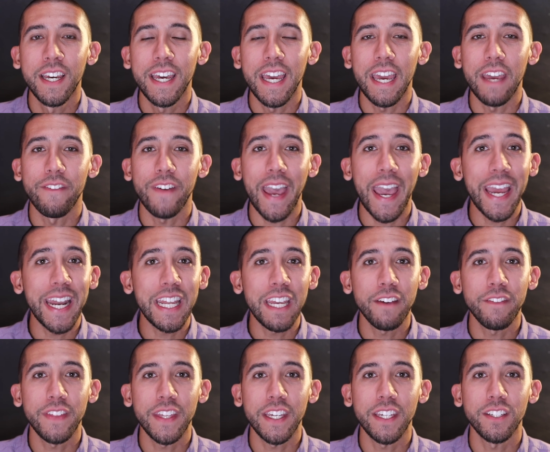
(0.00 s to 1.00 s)
If any
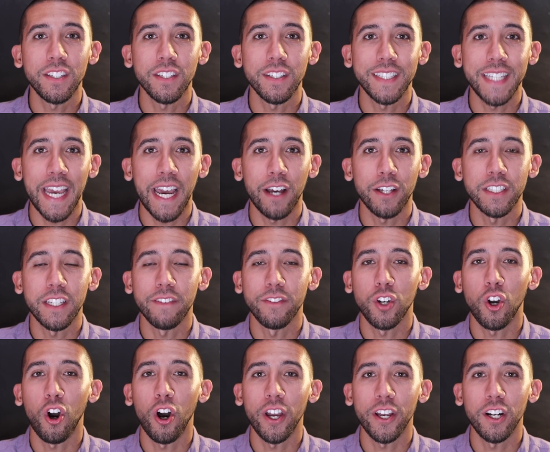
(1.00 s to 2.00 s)
of these towns have
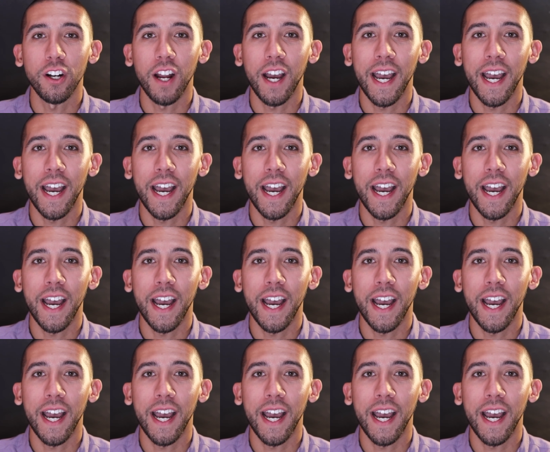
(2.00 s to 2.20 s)
caught your